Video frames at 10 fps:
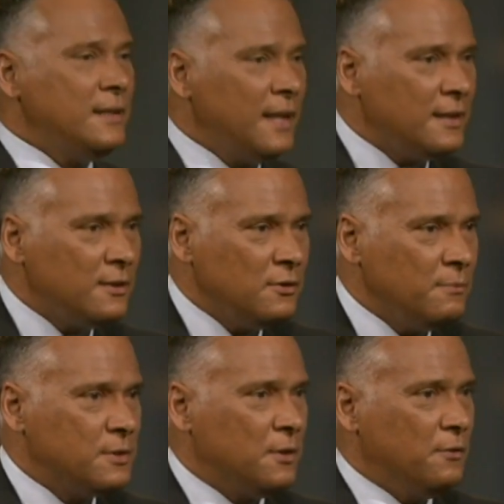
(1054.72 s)
did they kill
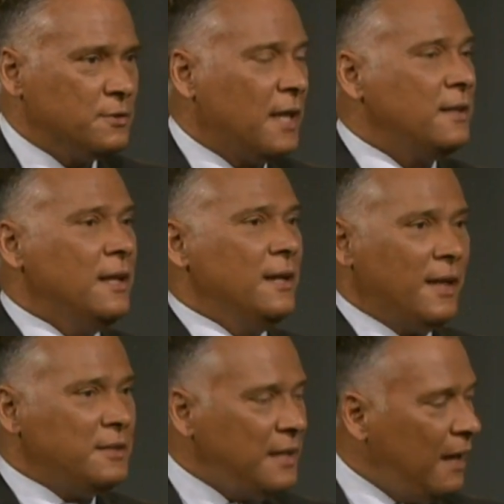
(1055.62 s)
themselves? They,
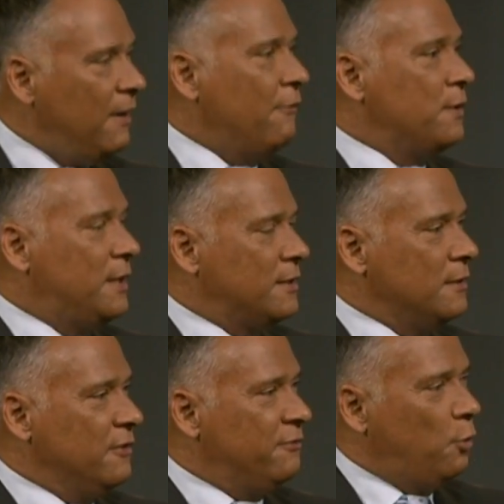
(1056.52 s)
they did have everything to
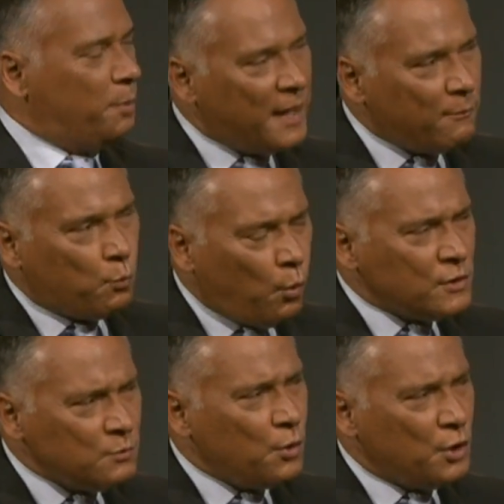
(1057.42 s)
live for, but that
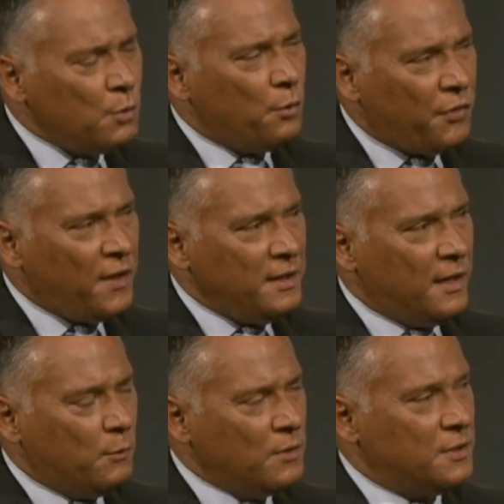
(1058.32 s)
wasn't what you were
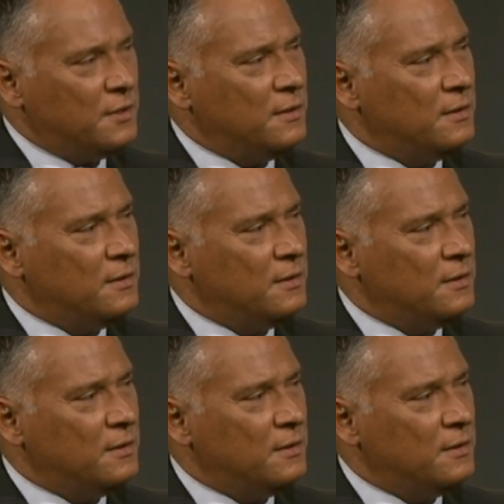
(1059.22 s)
thinking, was it?